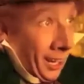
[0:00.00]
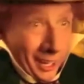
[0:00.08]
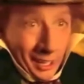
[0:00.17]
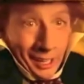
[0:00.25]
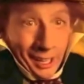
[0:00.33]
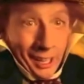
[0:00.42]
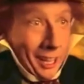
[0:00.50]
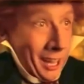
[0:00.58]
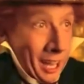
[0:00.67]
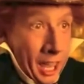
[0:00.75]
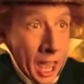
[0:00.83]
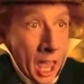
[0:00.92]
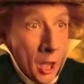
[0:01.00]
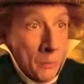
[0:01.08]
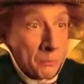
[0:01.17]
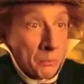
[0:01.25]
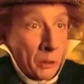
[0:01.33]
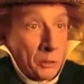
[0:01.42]
It's
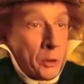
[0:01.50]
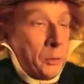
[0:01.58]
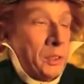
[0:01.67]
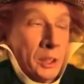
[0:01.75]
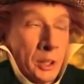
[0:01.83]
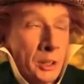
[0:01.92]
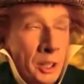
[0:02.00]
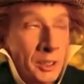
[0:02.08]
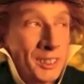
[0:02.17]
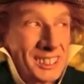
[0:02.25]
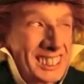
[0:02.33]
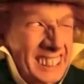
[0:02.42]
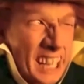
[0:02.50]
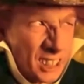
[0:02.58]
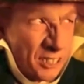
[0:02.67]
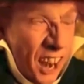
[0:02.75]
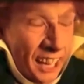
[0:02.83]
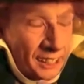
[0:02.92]
unnatural. No, no, no, no, no.
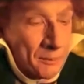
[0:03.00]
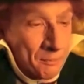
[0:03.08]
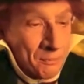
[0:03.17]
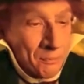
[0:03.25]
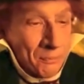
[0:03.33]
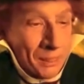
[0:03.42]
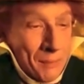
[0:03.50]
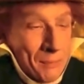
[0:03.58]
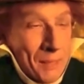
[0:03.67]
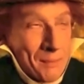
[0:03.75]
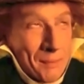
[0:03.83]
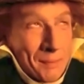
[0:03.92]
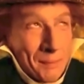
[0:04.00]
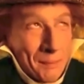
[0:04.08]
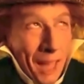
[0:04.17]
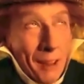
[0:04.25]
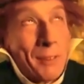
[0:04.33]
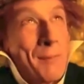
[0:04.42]
Stage fright.
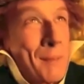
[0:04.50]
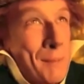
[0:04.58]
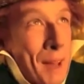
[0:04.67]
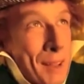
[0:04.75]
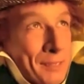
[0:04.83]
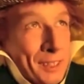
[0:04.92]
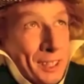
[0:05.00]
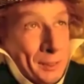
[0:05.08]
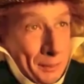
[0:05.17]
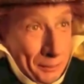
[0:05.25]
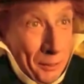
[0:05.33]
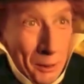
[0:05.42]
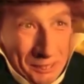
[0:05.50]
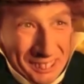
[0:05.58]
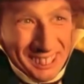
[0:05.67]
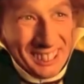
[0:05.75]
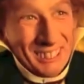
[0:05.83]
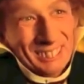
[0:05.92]
I remember my first
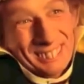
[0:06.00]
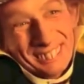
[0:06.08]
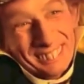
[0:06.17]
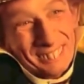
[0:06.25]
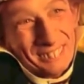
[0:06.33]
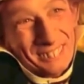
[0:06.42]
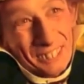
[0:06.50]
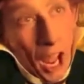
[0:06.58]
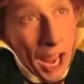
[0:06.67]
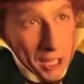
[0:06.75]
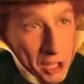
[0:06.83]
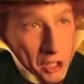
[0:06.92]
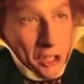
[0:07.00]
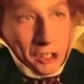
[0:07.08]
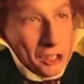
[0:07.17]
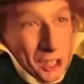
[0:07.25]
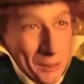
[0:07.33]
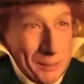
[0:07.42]
performance. I
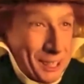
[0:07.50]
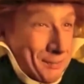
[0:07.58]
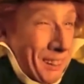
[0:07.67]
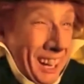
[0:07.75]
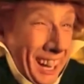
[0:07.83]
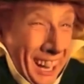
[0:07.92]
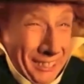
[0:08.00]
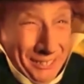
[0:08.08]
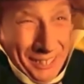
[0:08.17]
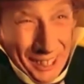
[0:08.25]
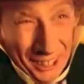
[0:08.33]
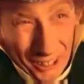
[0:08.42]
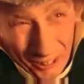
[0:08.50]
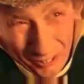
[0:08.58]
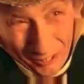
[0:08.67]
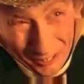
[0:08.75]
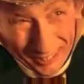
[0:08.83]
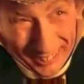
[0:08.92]
shook so much my hat fell off.